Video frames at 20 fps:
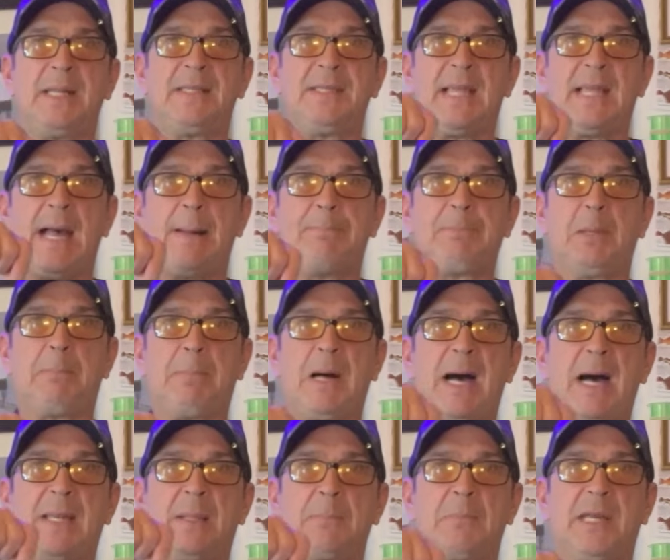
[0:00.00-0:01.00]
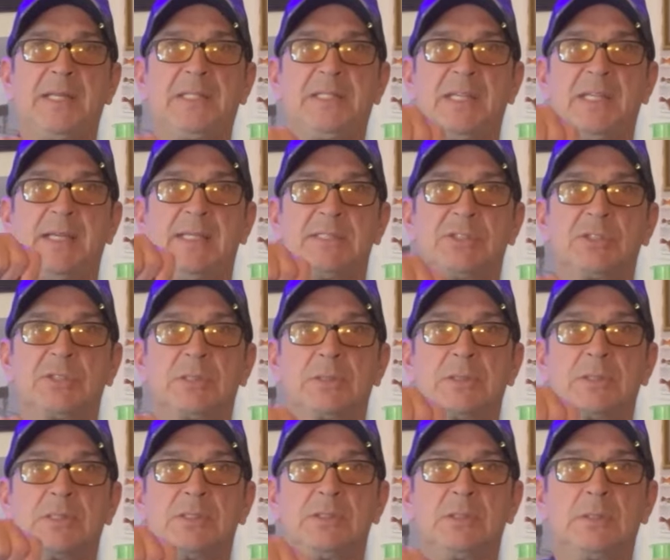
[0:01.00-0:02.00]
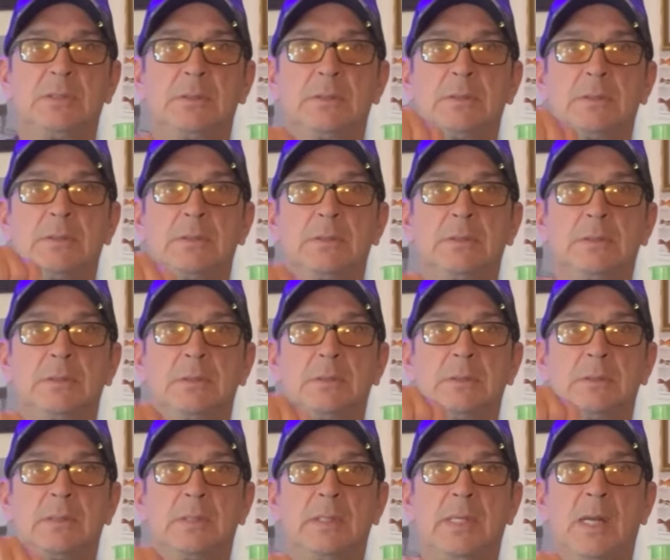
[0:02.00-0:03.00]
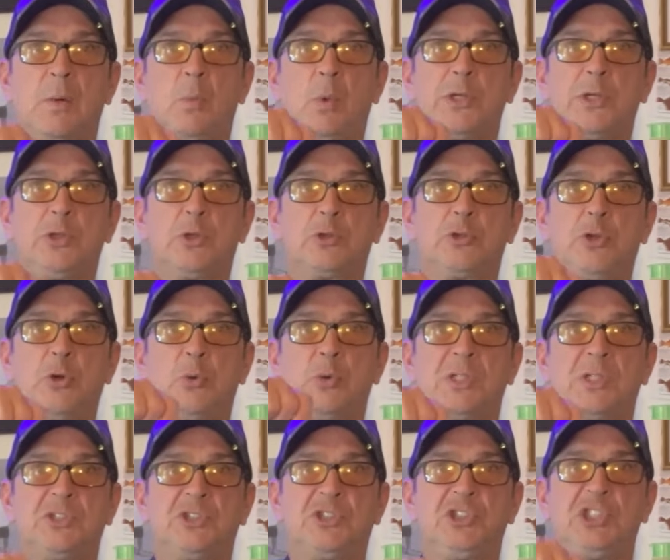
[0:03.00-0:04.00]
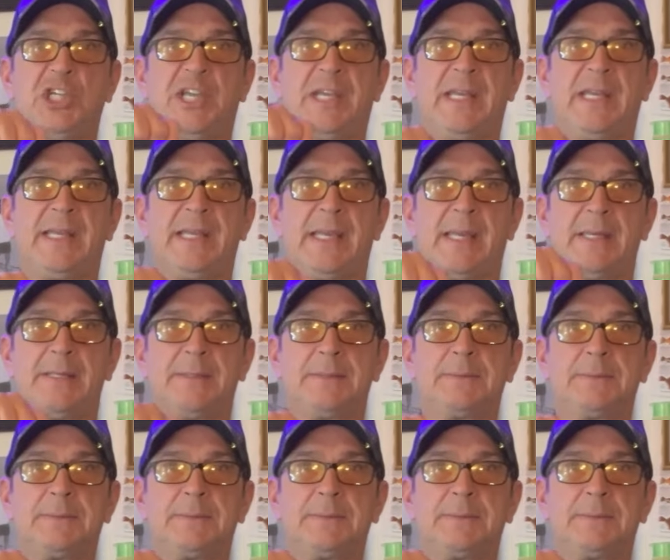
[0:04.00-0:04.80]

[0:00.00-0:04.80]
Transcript: and tap the bottom like this. And what you're doing is jigging it.